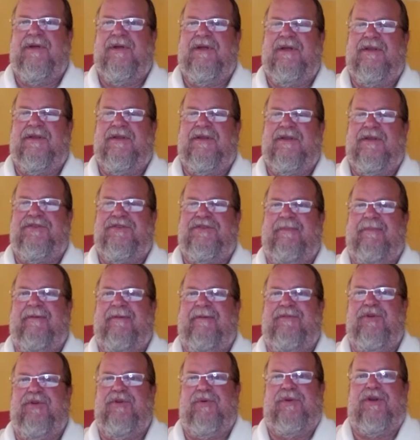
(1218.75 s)
in a job
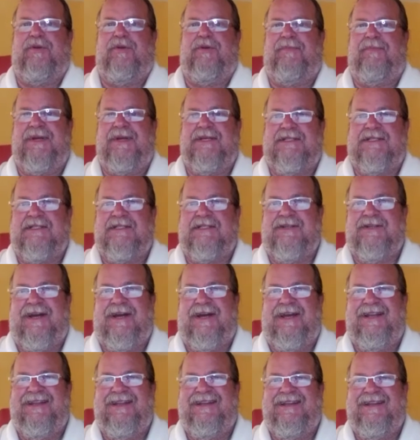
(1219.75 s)
of doing their business,
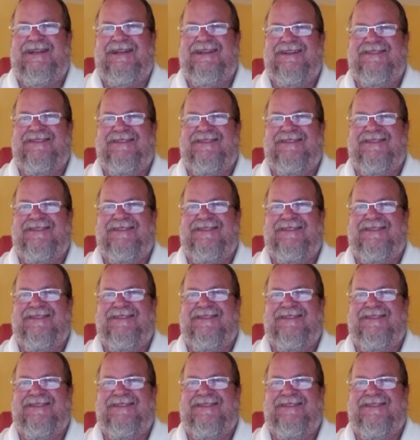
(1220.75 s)
right? And